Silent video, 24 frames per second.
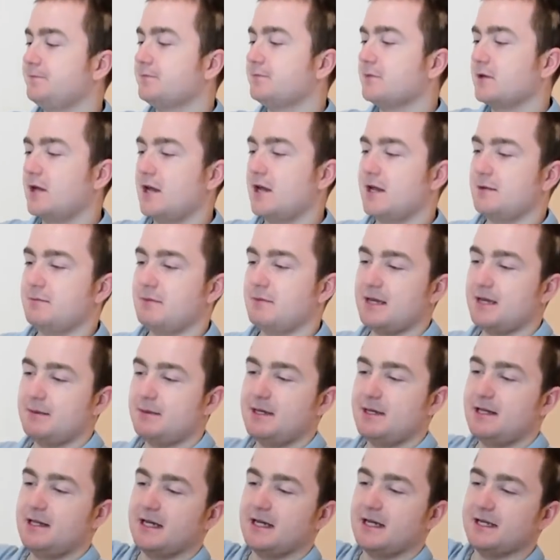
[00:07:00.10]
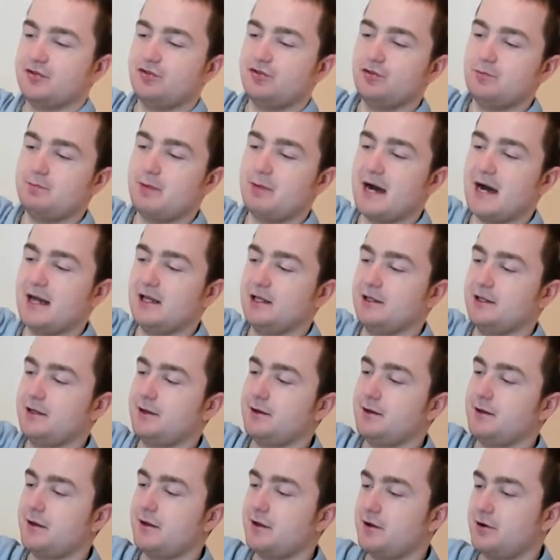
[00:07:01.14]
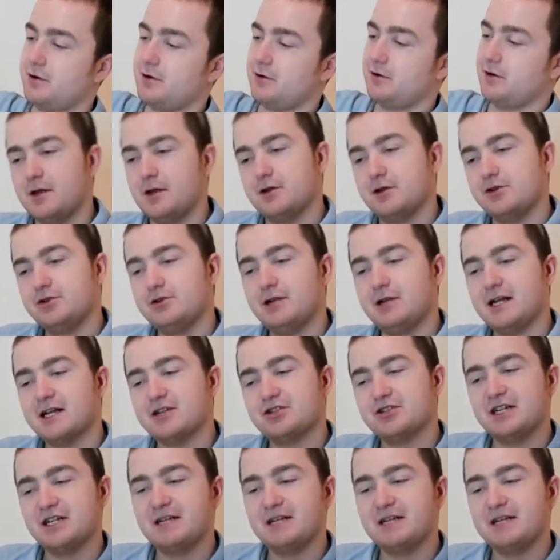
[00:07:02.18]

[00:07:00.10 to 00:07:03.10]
but maybe like 2 pilots in there. Should actually